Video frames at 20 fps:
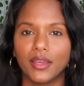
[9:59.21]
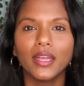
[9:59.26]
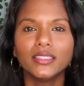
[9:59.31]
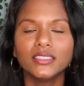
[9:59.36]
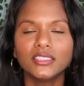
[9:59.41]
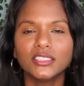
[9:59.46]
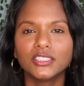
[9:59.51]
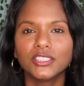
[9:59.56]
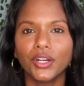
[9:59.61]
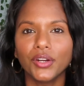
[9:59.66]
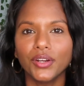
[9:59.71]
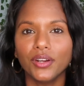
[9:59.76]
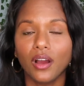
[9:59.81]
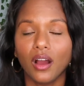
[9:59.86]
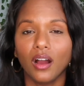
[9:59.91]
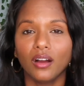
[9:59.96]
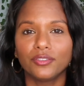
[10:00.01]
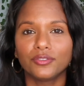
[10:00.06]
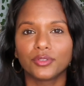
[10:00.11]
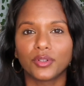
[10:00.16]
And it started
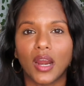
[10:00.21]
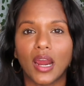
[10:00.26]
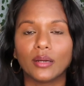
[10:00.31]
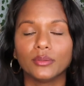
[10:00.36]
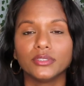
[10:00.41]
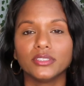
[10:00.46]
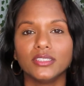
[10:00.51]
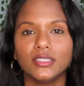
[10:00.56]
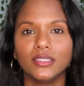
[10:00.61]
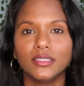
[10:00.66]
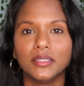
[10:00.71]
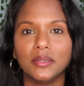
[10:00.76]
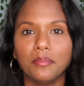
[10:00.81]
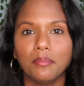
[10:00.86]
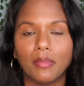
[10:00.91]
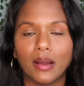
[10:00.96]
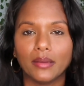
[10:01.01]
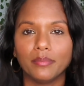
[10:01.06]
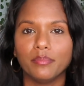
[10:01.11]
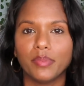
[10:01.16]
off where I was in
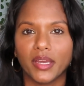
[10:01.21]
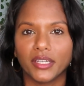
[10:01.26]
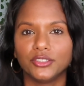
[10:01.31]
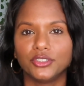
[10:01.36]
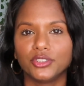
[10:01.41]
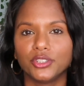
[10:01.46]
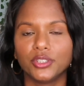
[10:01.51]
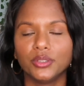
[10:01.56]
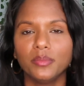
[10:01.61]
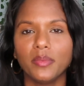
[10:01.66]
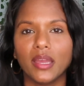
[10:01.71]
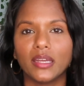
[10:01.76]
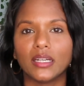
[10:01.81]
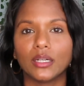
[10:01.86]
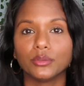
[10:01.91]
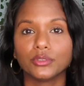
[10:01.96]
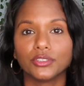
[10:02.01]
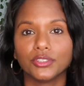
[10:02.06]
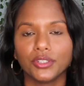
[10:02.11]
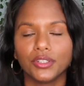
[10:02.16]
my bedroom and I
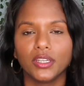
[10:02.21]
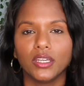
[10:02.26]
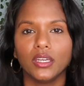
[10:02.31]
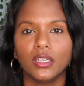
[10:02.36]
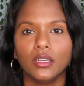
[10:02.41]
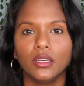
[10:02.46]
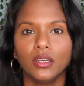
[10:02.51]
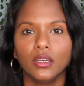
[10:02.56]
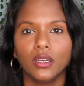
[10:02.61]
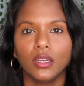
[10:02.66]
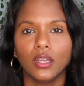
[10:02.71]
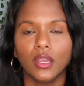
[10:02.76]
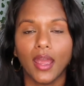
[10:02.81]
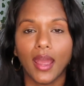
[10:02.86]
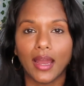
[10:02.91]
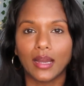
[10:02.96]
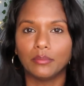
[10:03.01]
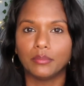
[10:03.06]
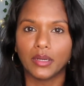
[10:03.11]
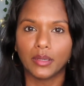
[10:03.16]
was looking
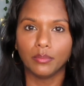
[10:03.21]
at my